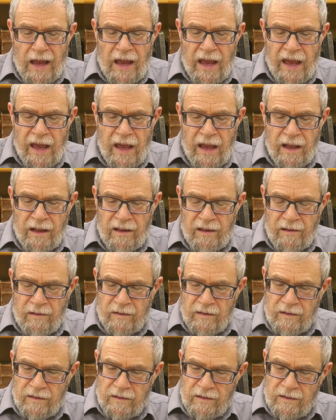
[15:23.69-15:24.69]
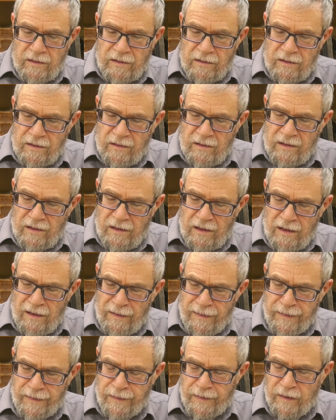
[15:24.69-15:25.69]
And
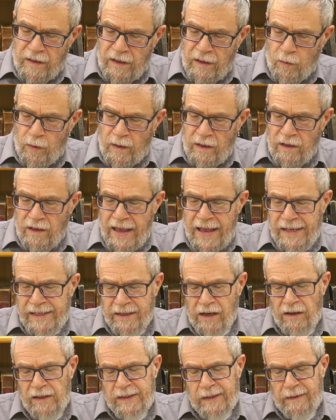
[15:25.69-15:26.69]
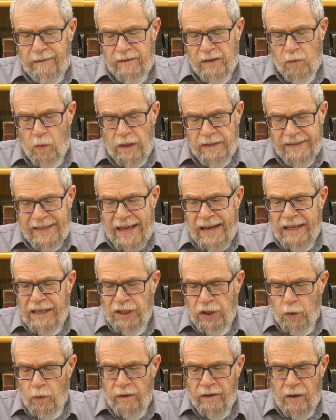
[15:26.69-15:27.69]
if we ask ourselves, what's at
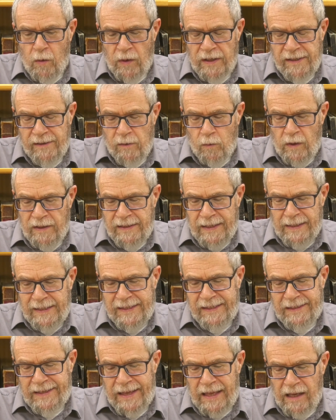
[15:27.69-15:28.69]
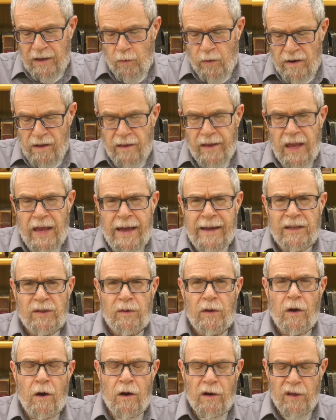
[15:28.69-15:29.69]
issue here? What's at stake? What are they
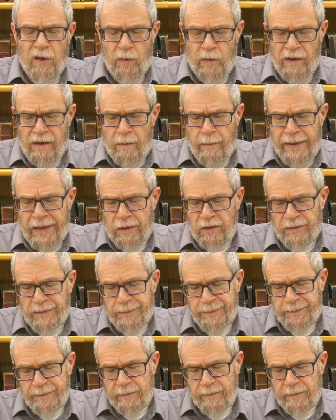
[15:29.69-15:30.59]
actually arguing about?